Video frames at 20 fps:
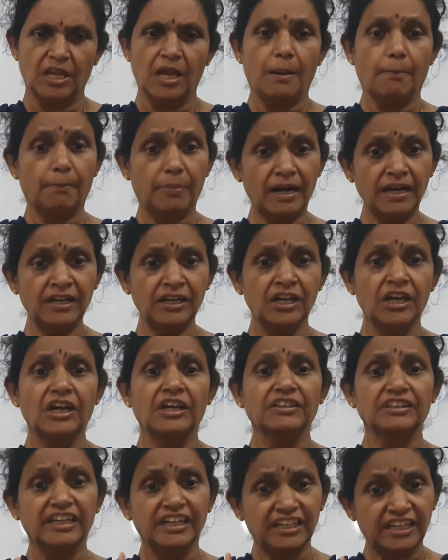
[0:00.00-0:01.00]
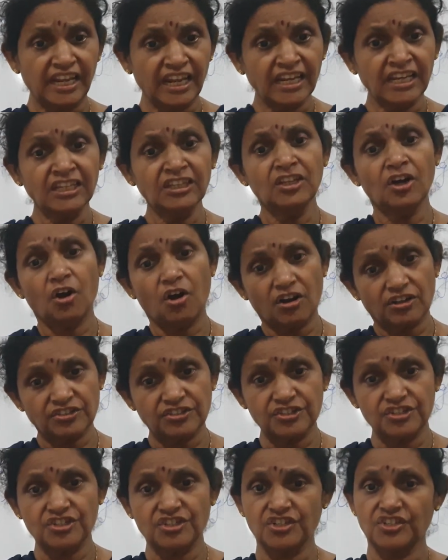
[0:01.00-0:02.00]
But they take in the
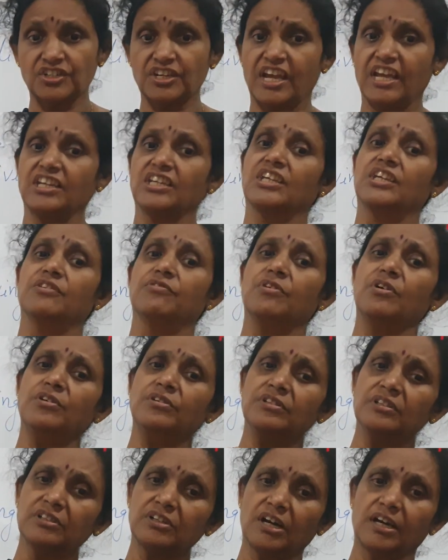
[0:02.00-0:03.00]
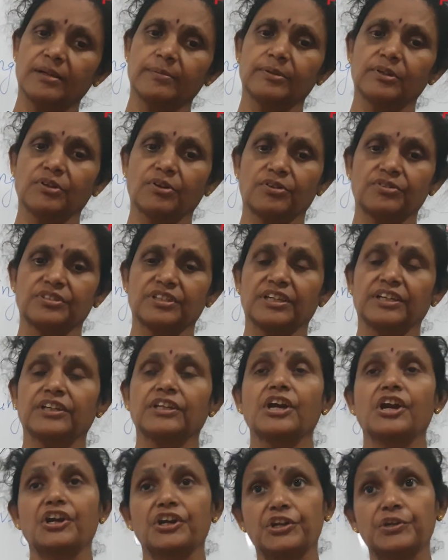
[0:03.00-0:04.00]
oxygen and give out the carbon dioxide
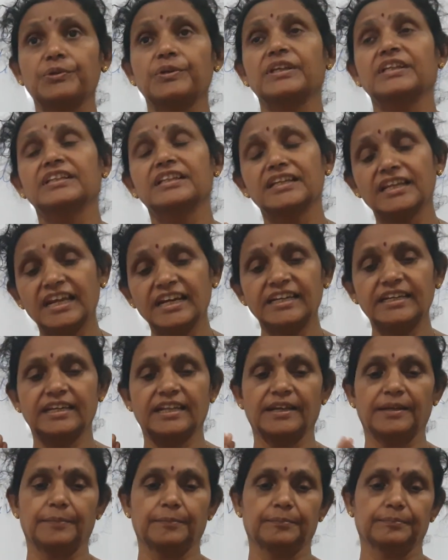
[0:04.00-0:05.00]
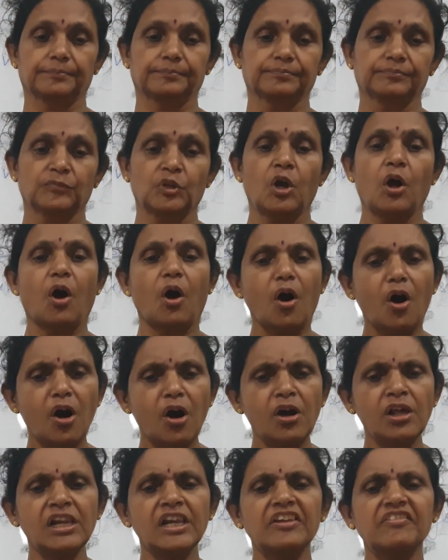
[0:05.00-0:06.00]
during the night time.
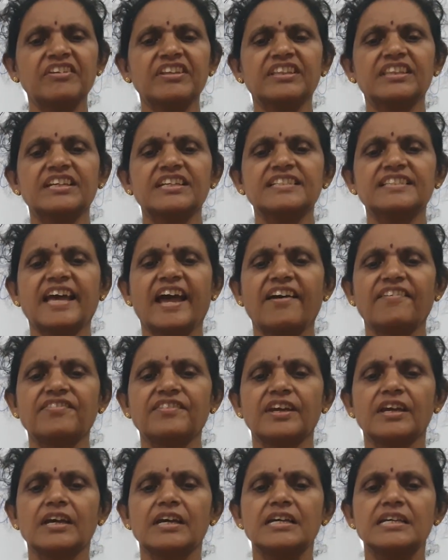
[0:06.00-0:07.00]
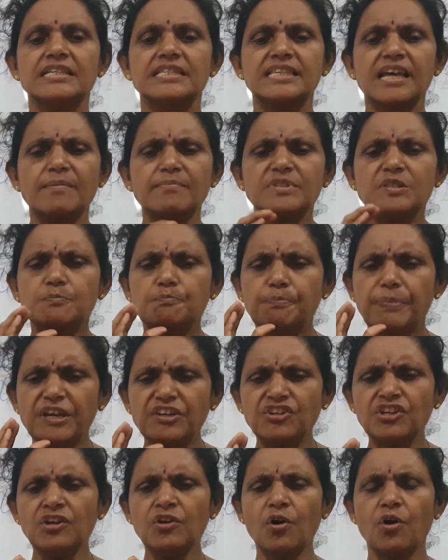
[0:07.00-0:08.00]
All living things have some
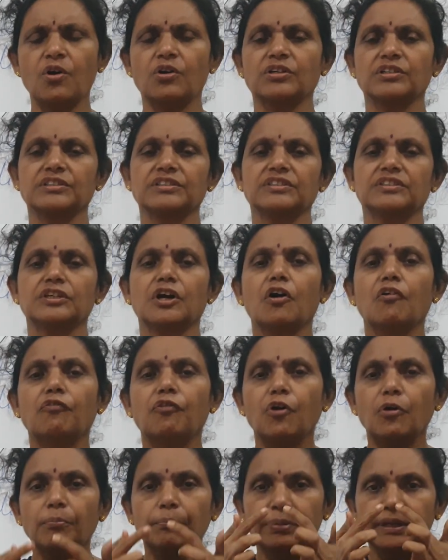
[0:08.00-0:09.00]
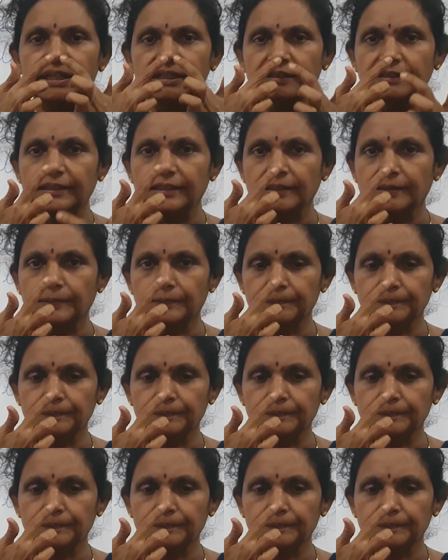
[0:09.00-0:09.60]
special organs for breathing.